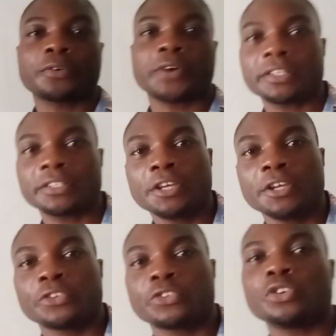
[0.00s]
All right.
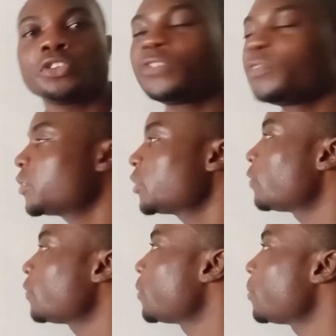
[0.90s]
So in division
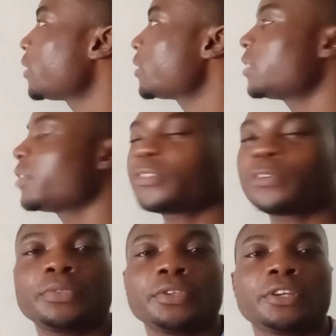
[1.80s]
of numbers, there's
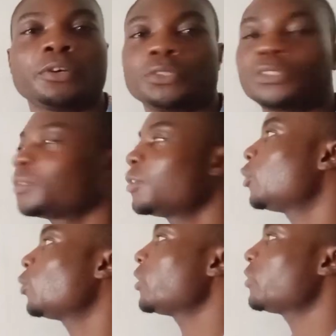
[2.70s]
something that we should
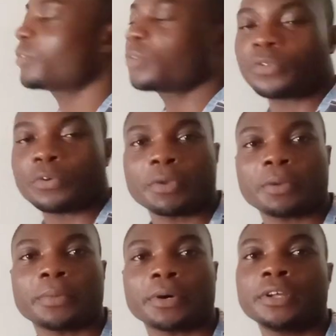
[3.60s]
always
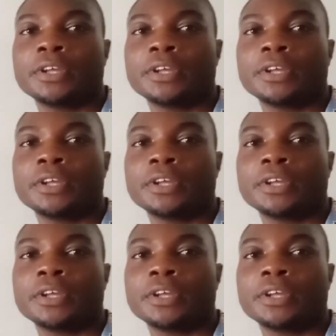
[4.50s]
remember,